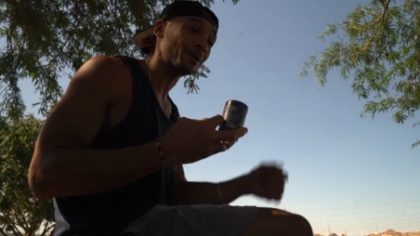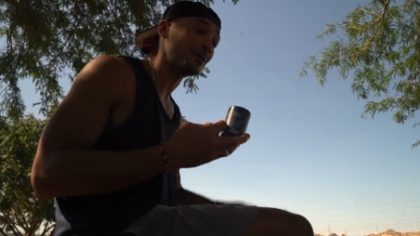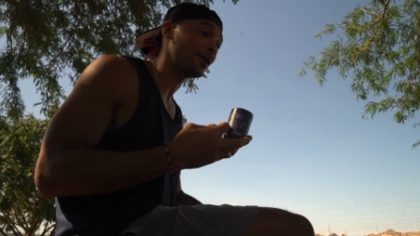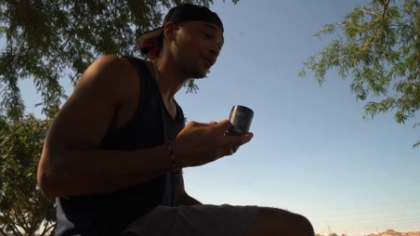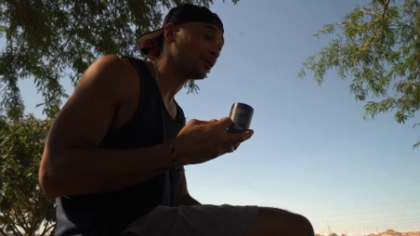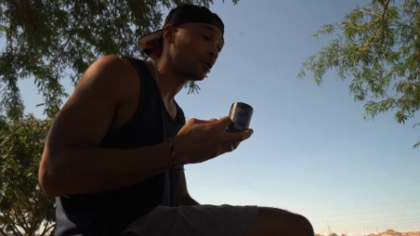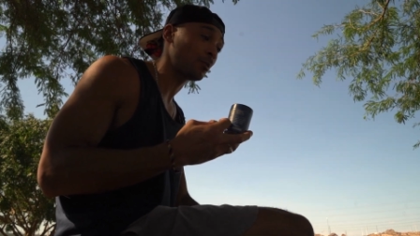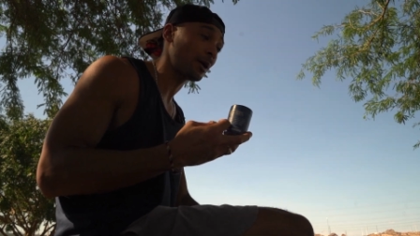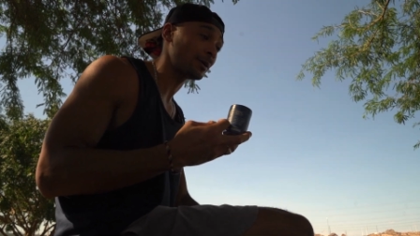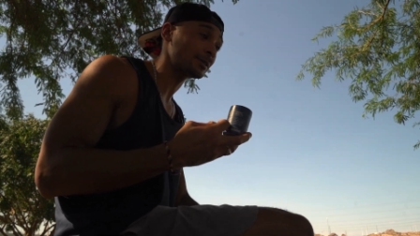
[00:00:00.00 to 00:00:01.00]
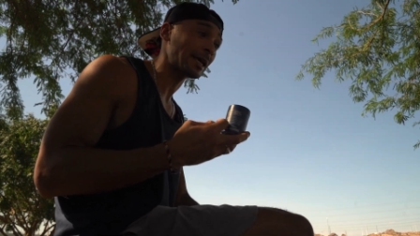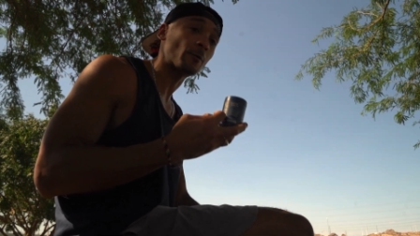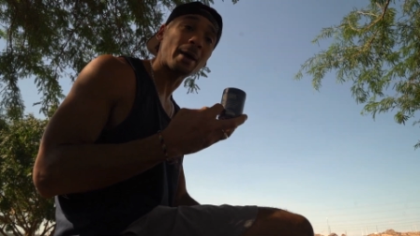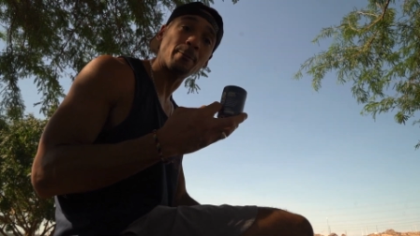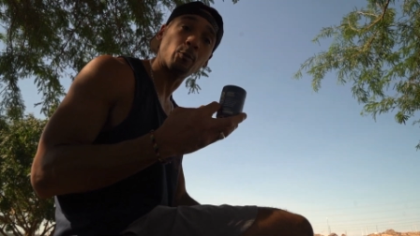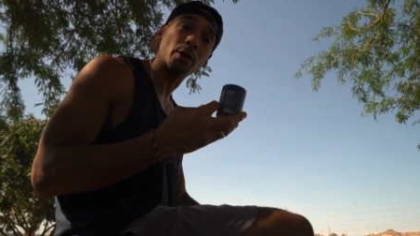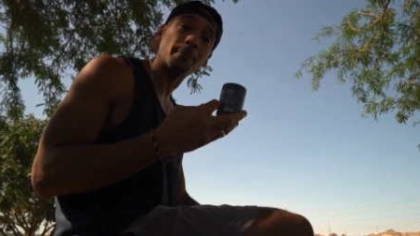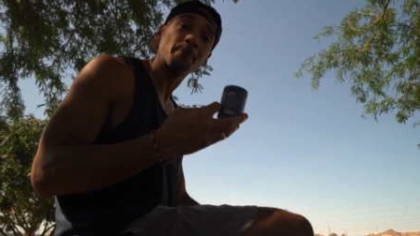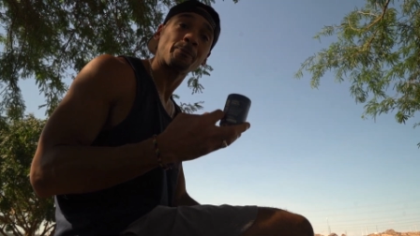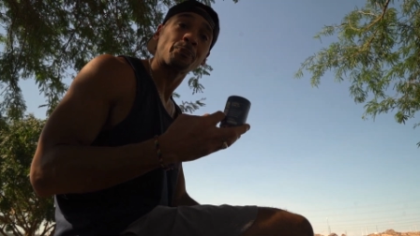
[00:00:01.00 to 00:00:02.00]
You know, other little products like
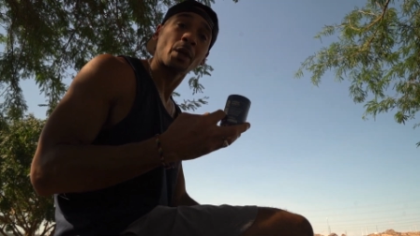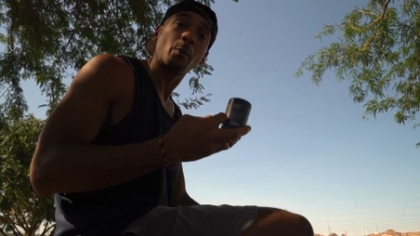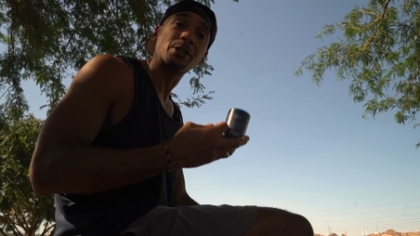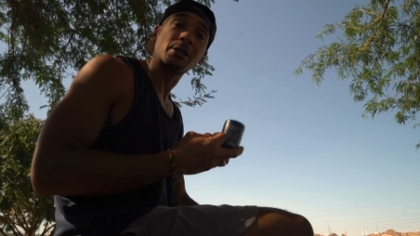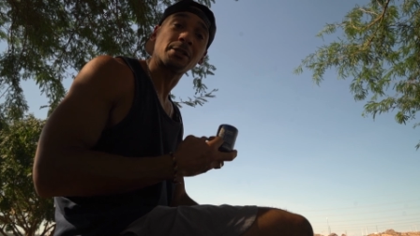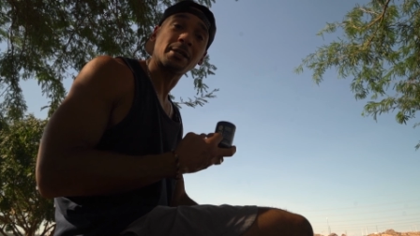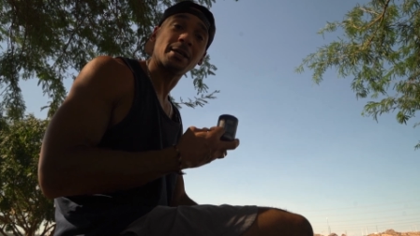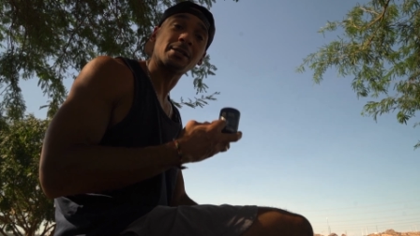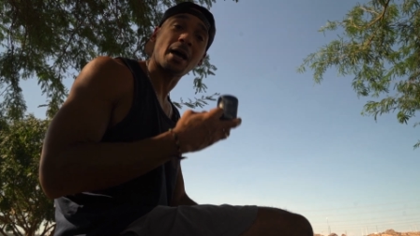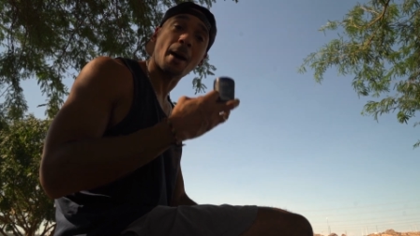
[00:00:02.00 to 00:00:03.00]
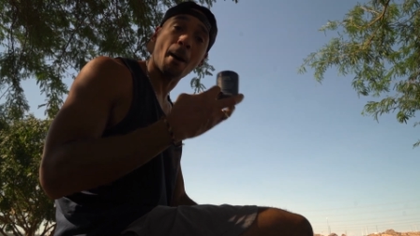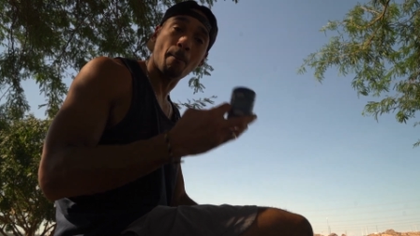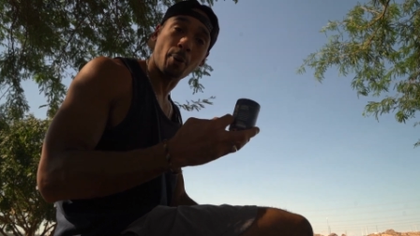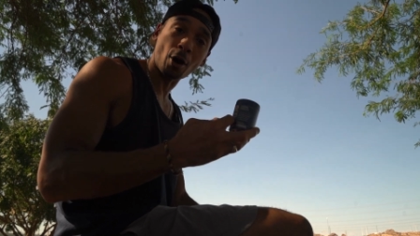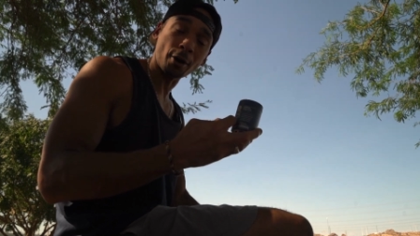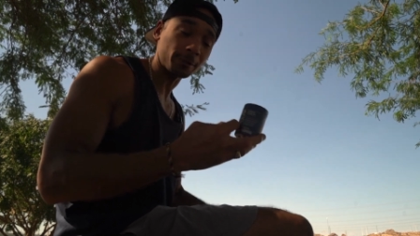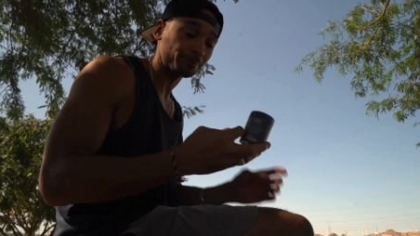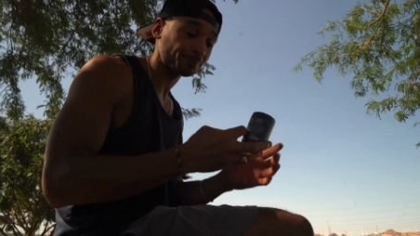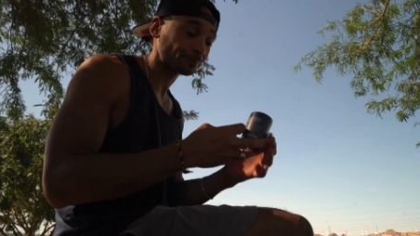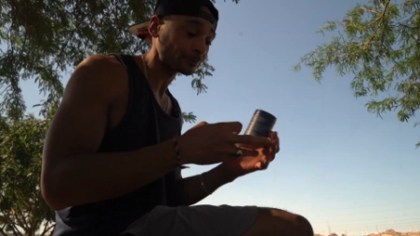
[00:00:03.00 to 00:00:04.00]
redwood, which can is a, a bark.
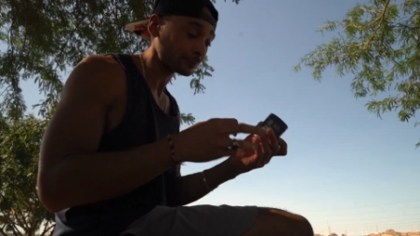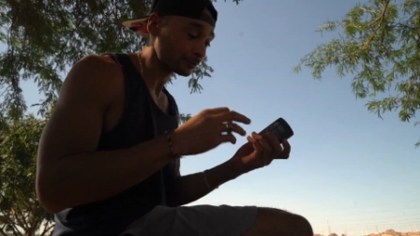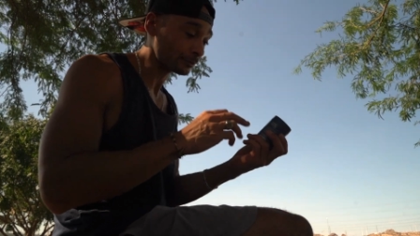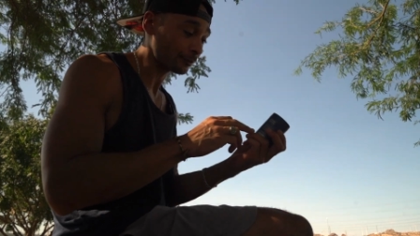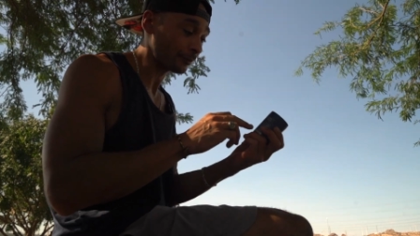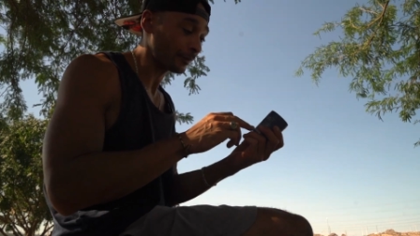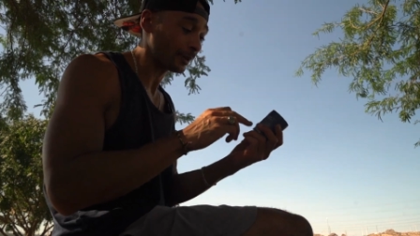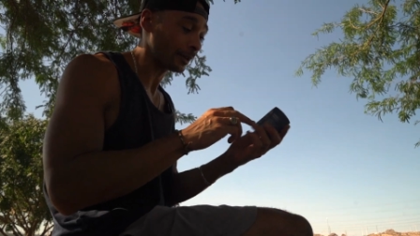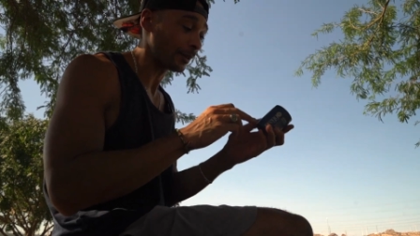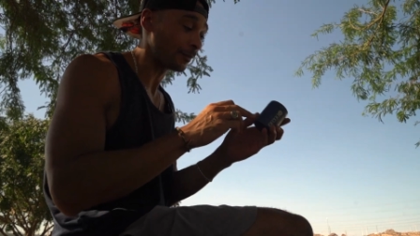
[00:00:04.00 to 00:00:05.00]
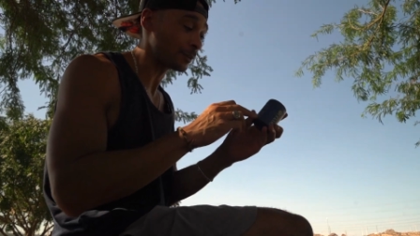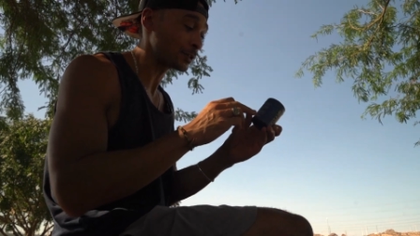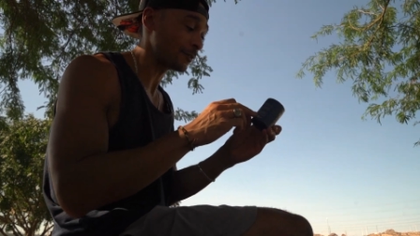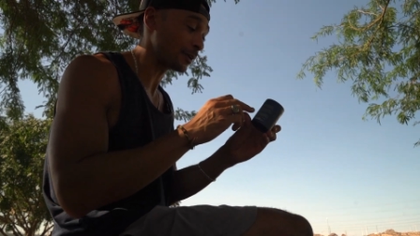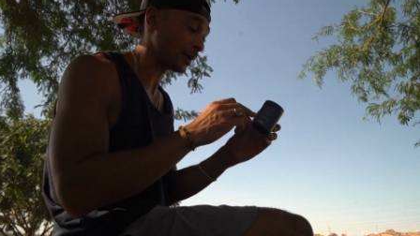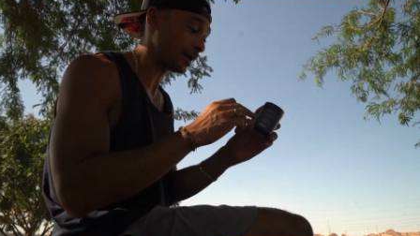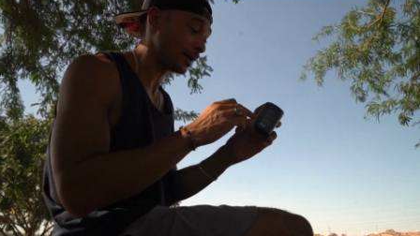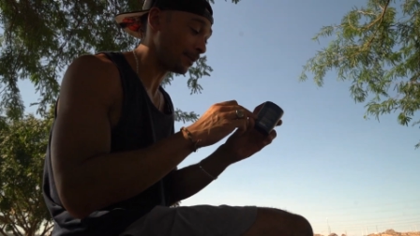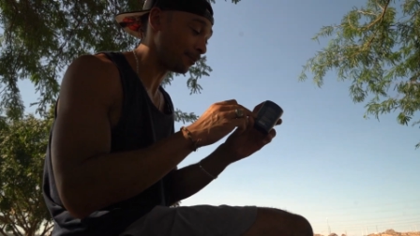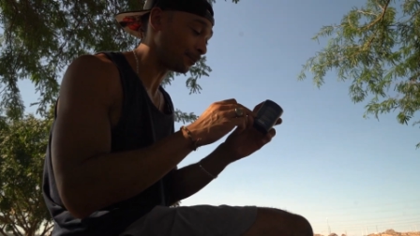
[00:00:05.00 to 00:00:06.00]
There's even
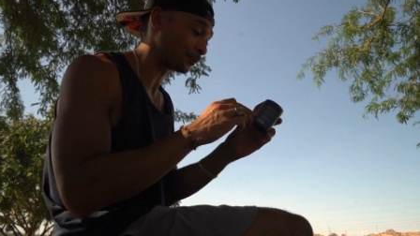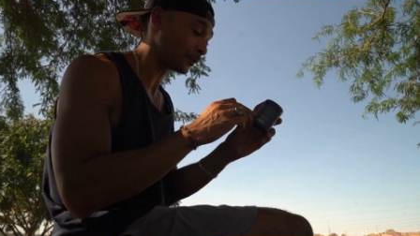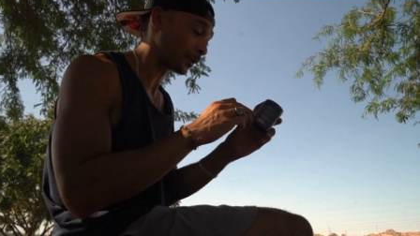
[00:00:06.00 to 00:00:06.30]
um,